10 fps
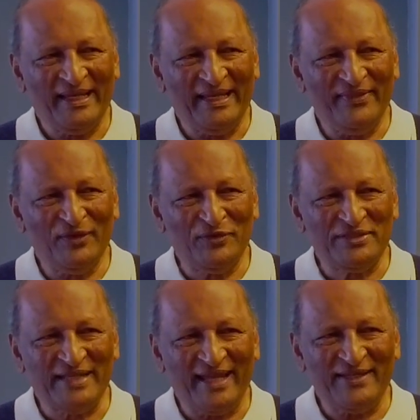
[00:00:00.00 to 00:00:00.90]
in those
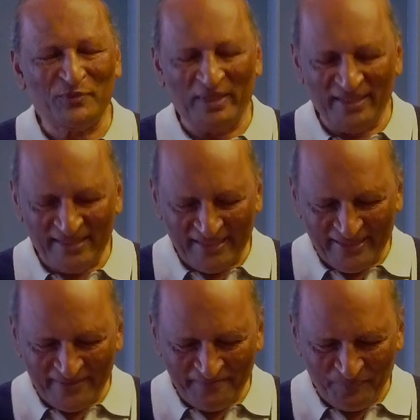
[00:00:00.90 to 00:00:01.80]
days when
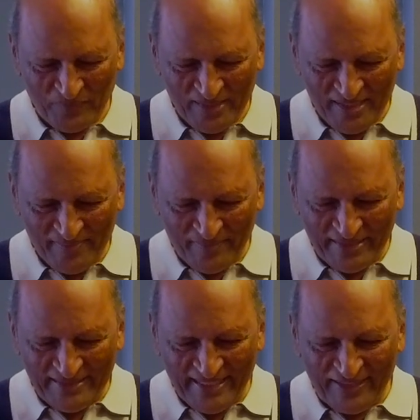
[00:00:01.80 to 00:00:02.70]
um, my
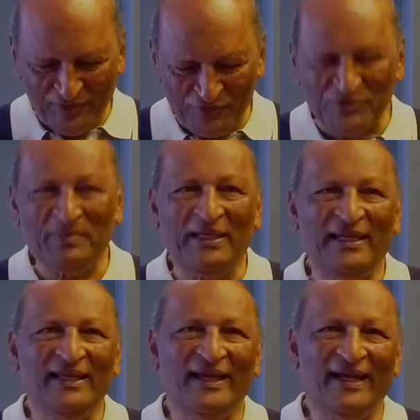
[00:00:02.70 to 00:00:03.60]
dad used to
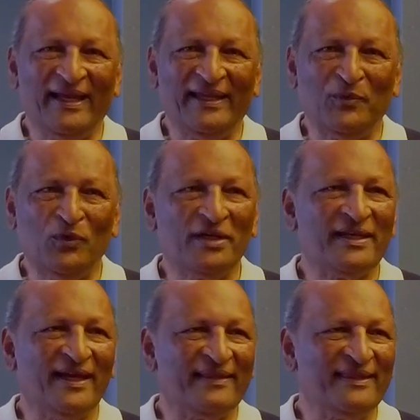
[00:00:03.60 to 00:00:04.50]
be a worker
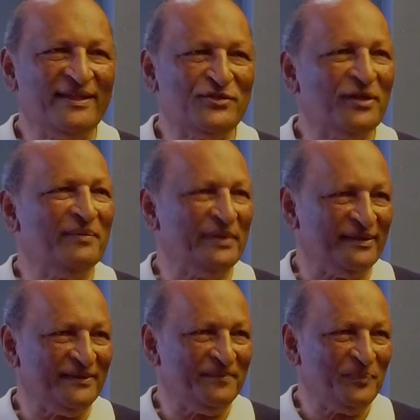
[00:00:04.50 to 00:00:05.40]
at the sugar
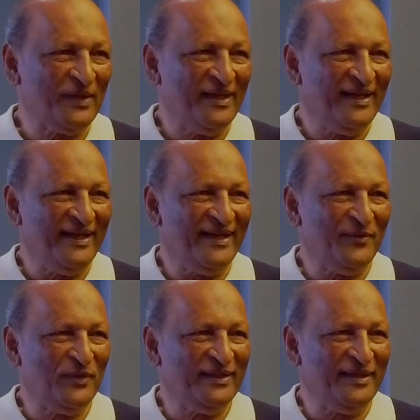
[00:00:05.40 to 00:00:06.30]
mill uh,
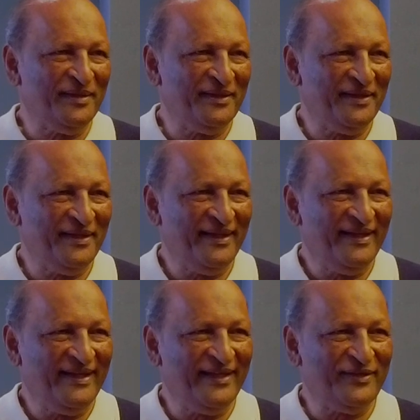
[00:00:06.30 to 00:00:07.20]
when the
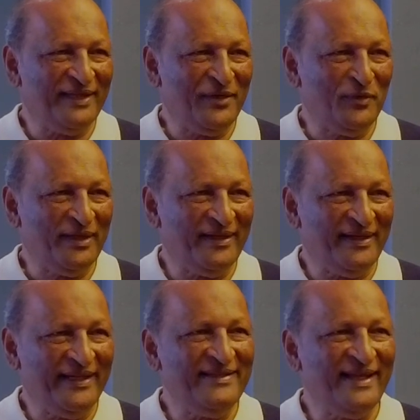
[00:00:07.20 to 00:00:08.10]
you know they were
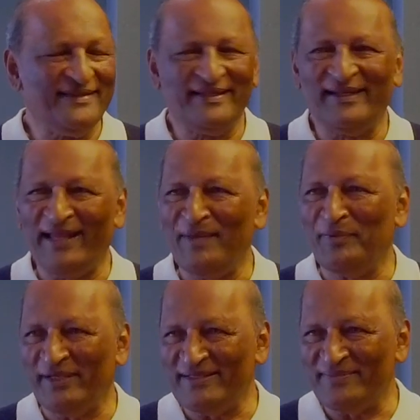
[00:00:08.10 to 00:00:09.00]
indented
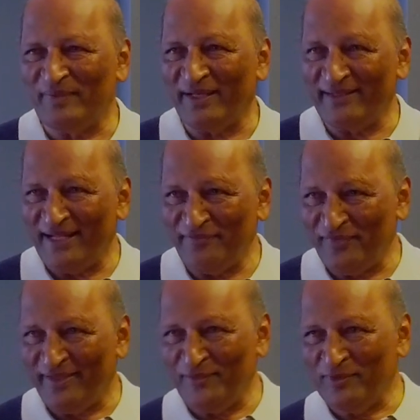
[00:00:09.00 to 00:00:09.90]
laborers. My
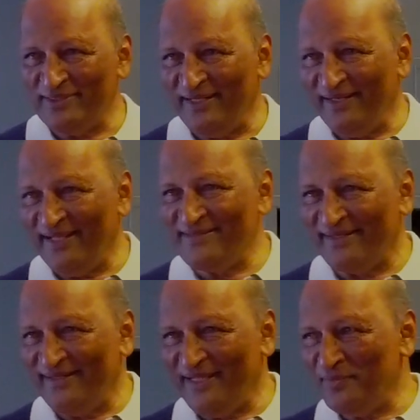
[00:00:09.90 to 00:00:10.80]
grandfather was an indentured
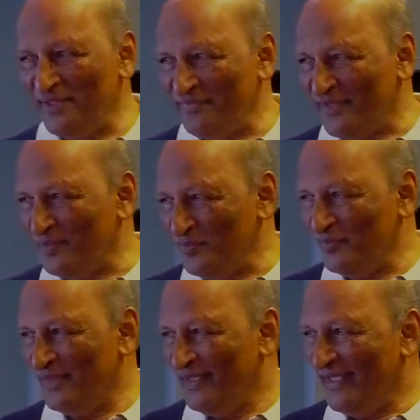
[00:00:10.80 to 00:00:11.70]
laborer from
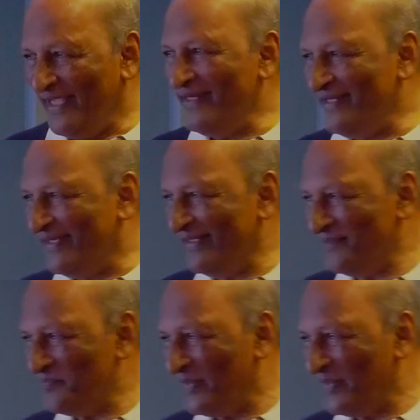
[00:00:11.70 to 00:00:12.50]
India,